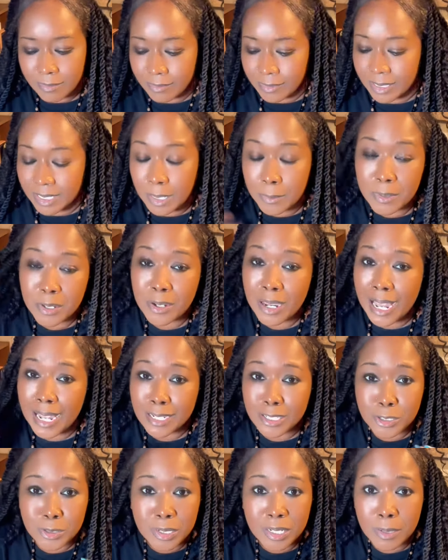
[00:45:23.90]
some of you
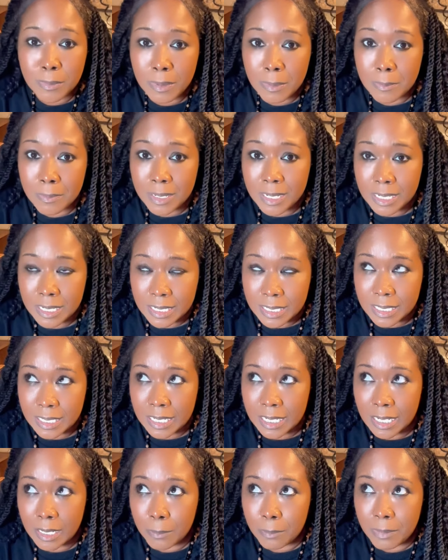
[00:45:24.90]
guys, you could have been
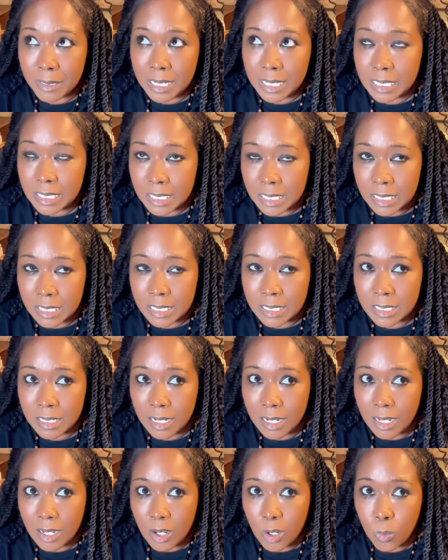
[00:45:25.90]
mixing business
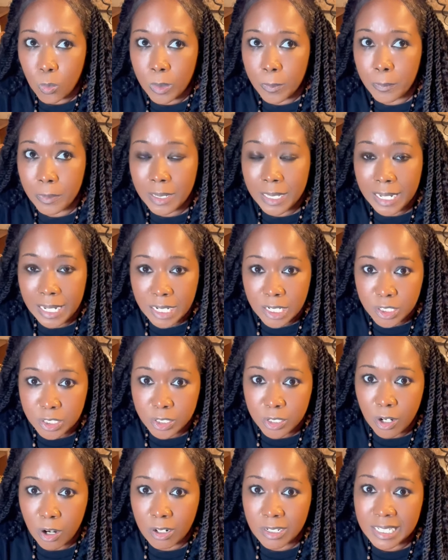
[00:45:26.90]
with
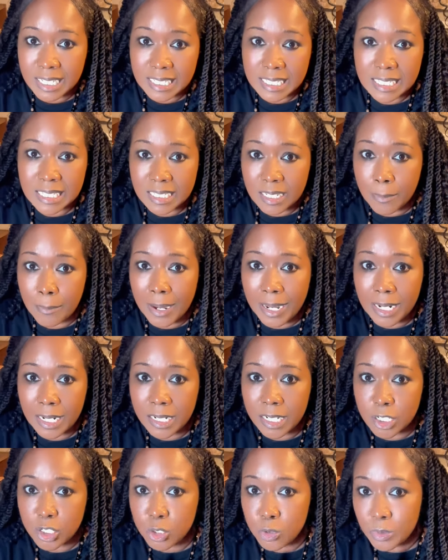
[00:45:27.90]
pleasure, or this is somebody
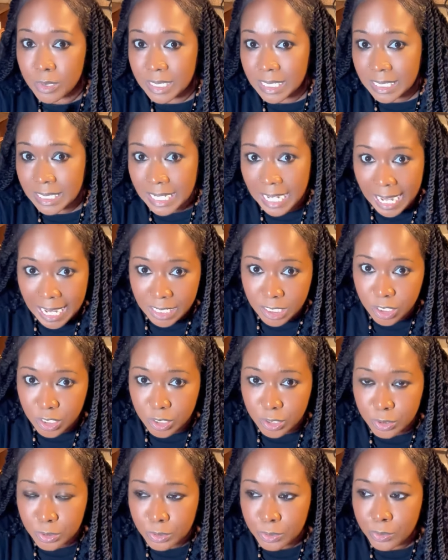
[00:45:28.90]
that you was attached
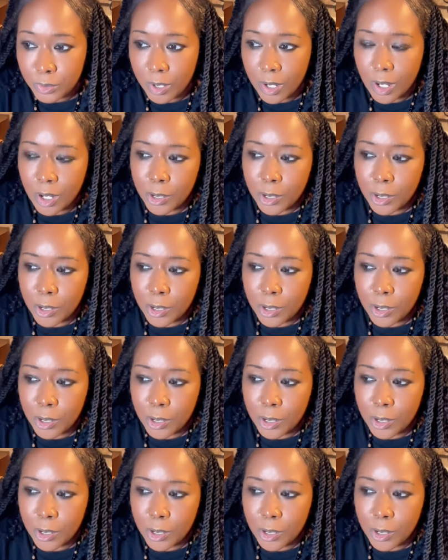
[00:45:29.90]
to,